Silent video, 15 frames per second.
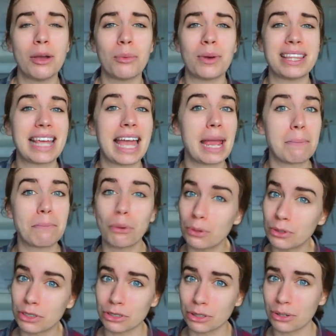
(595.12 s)
with a
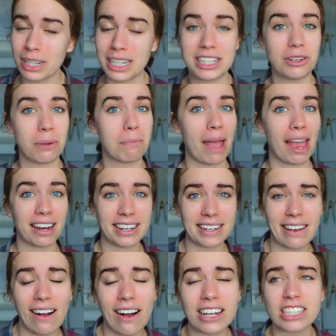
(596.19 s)
bookstore in your
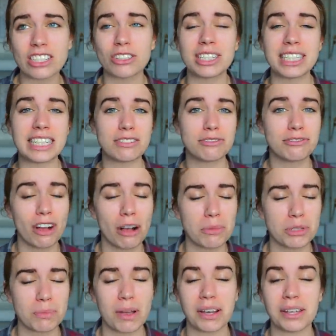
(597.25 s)
backyard or near a
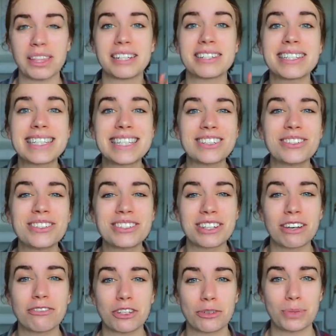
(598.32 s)
farmer's market. There's still
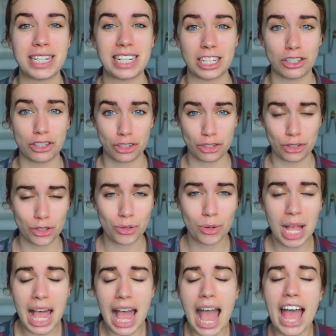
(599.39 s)
stuff that we can do.
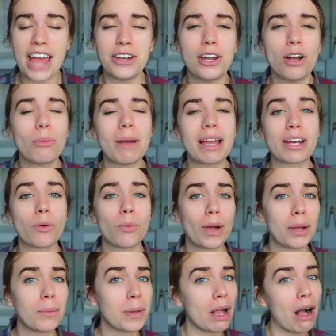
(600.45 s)
And no matter
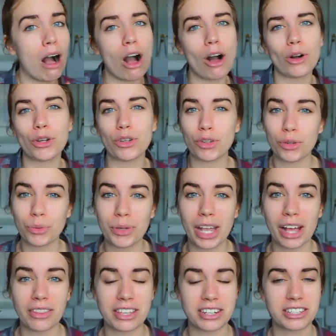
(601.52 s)
where we are or who we
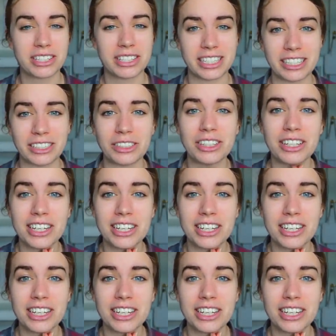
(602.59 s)
are, there's still